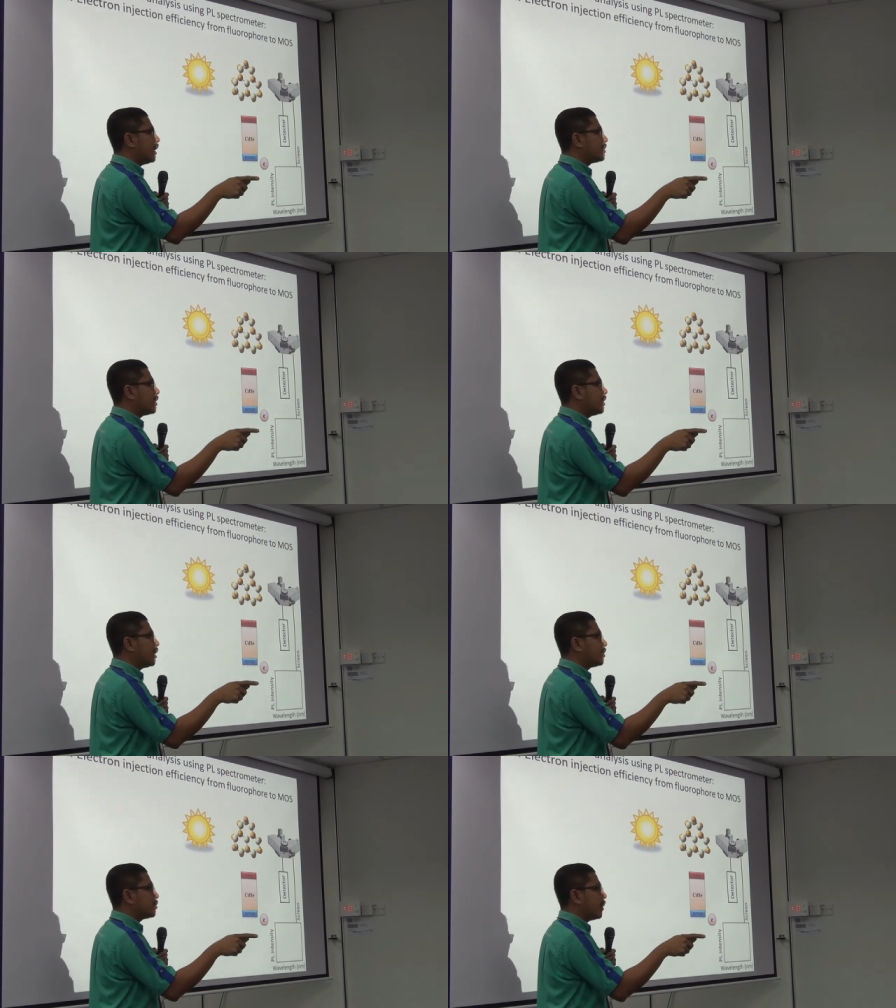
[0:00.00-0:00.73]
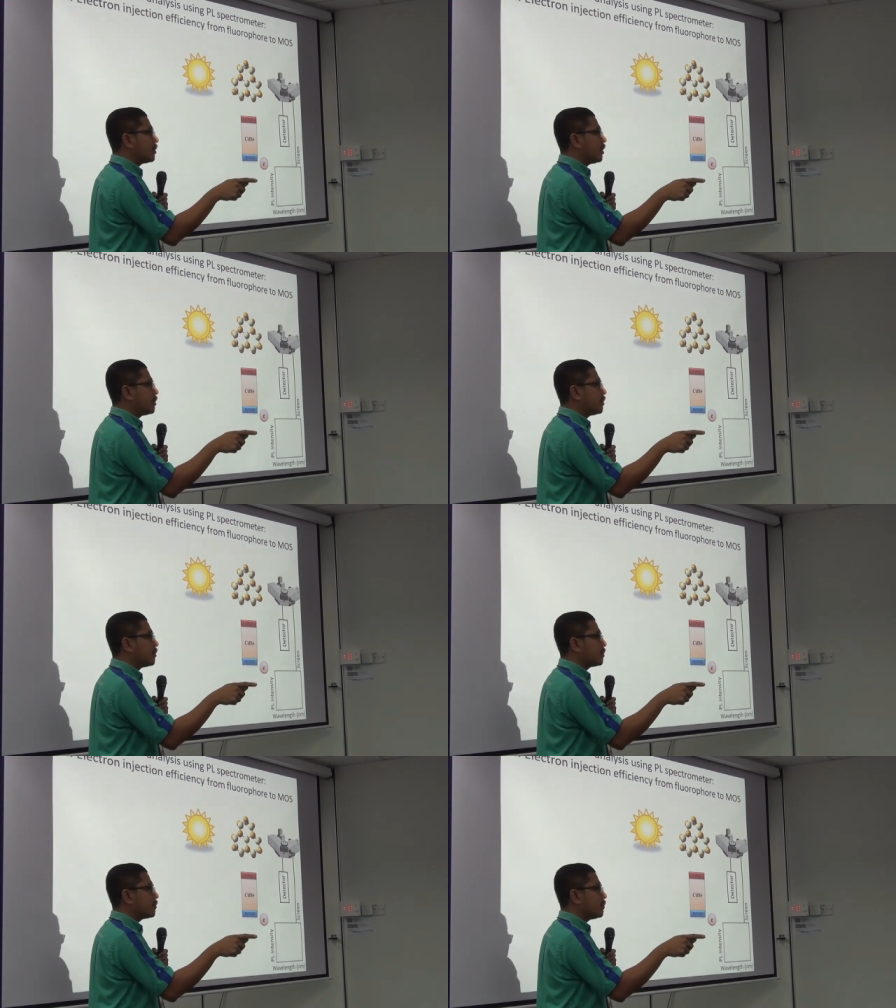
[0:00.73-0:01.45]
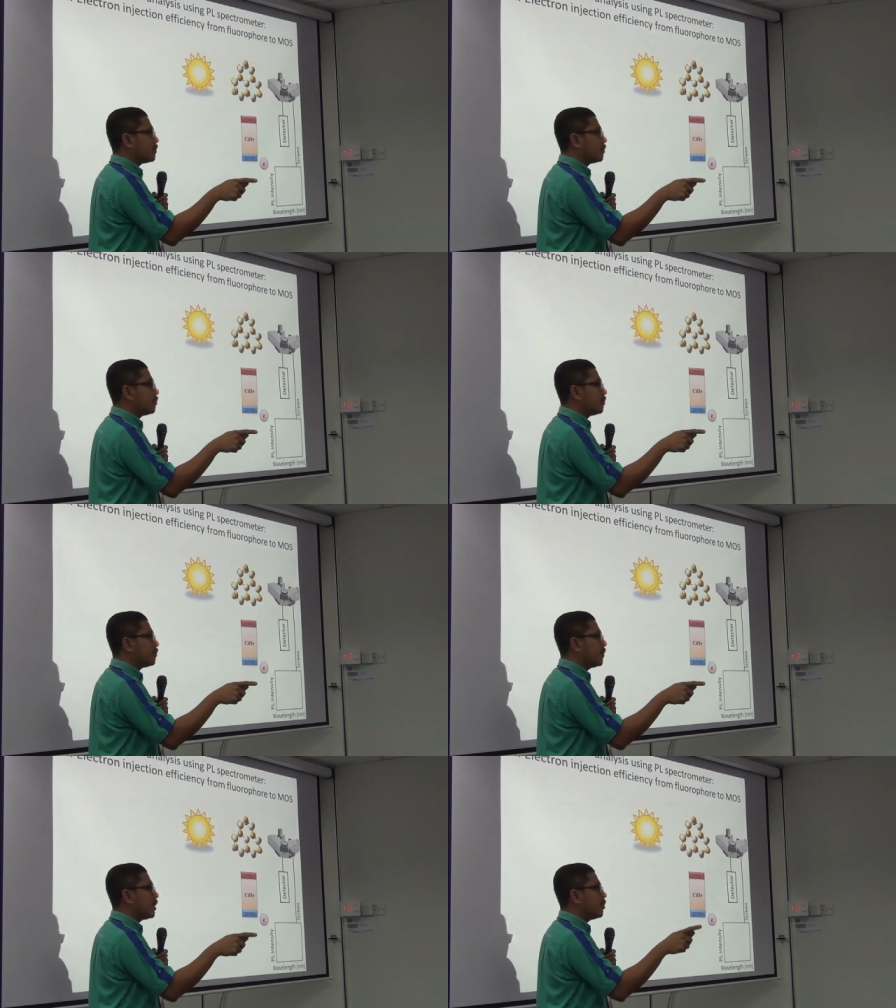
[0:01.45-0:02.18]
lead selenide as well, right?
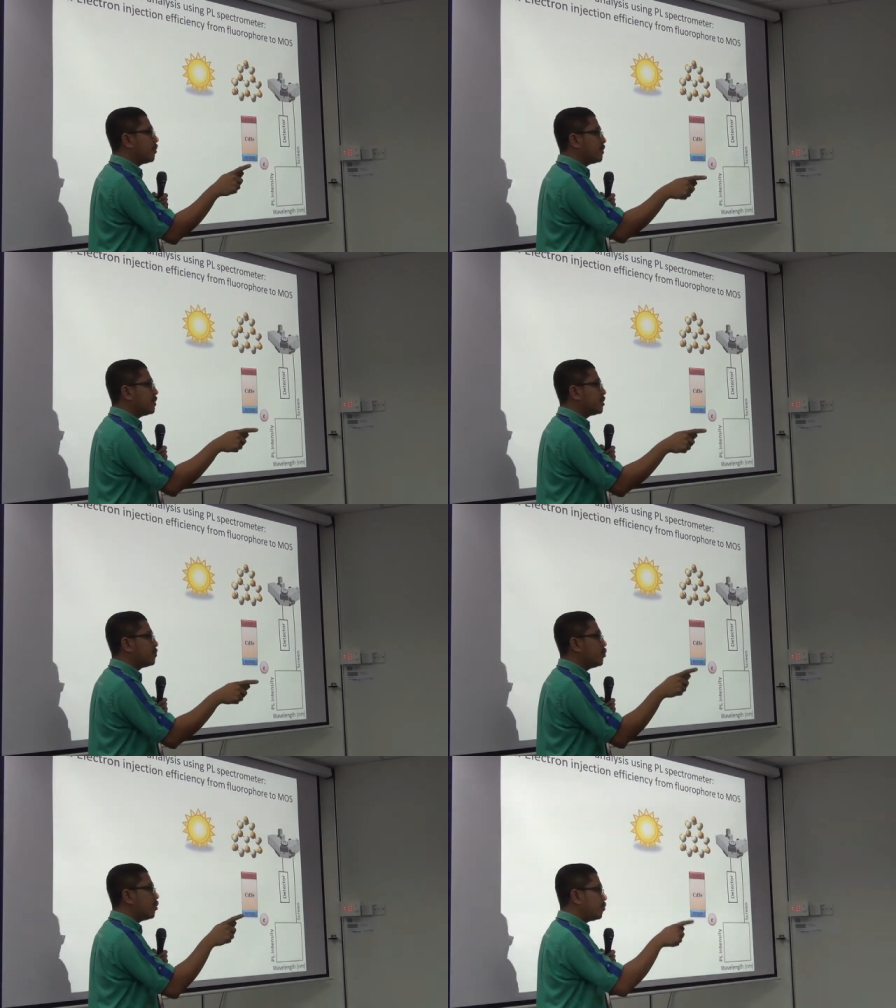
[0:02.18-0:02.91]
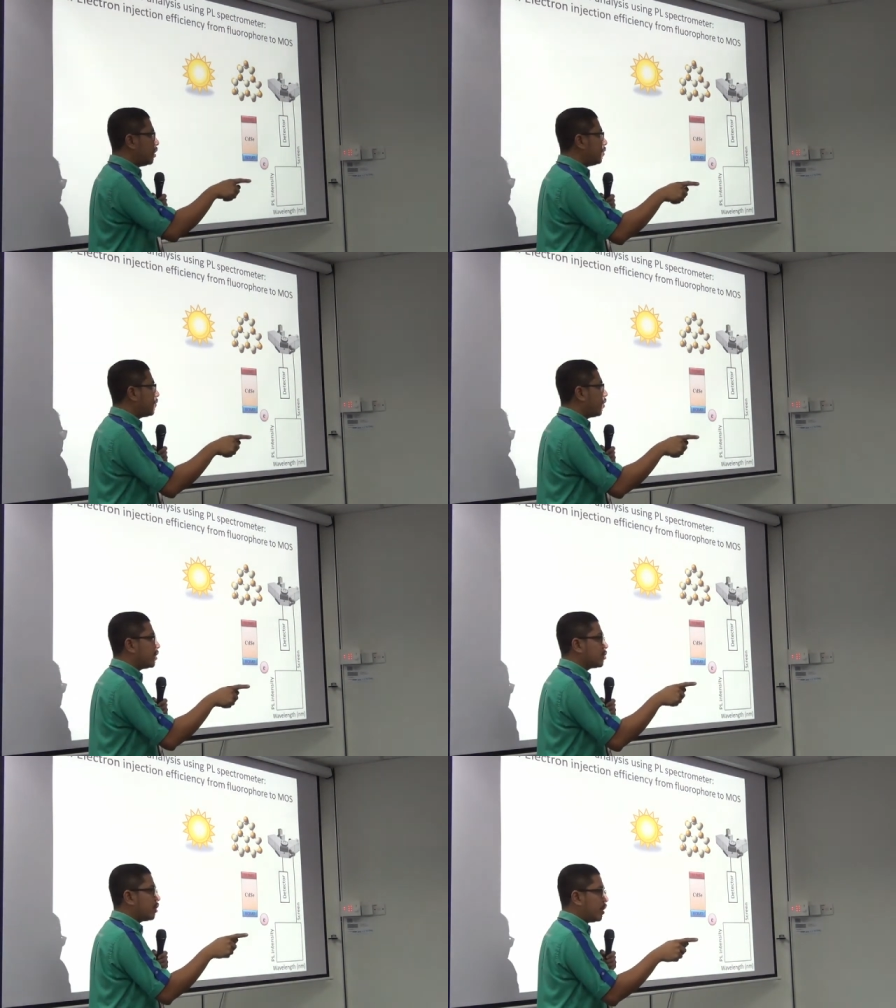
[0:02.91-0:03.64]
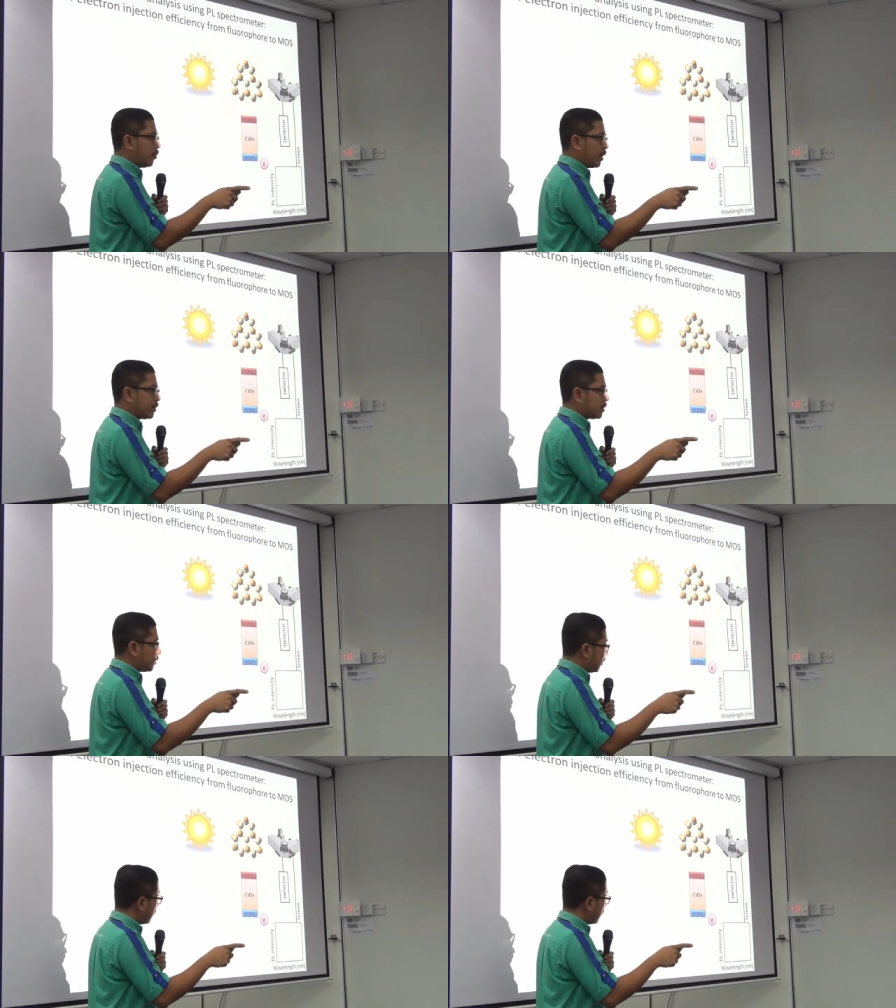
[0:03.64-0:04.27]
But your research will focus on MOS.